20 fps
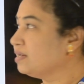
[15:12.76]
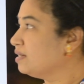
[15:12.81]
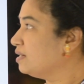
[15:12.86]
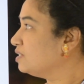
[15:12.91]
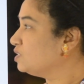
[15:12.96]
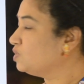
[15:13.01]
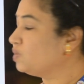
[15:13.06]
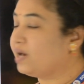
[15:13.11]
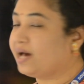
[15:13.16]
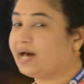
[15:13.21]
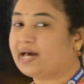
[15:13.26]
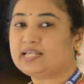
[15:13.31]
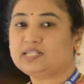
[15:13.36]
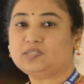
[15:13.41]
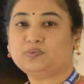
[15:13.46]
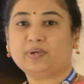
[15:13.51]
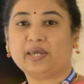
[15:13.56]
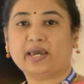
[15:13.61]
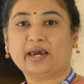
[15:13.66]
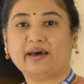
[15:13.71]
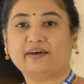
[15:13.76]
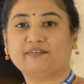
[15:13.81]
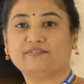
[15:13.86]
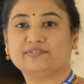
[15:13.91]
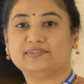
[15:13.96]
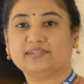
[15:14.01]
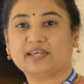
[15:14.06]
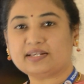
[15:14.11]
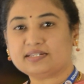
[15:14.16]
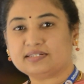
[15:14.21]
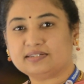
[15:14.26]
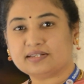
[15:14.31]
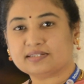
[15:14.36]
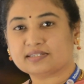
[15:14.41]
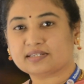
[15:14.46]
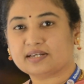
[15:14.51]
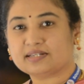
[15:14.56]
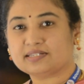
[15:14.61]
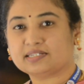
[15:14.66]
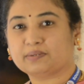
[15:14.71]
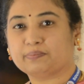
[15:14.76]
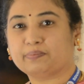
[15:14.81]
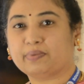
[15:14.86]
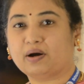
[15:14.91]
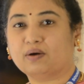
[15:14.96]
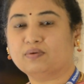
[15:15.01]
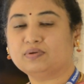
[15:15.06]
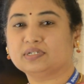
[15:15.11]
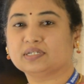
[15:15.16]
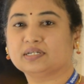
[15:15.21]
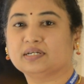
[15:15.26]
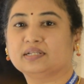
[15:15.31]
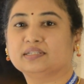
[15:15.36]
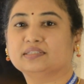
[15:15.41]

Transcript: So as we have just discussed about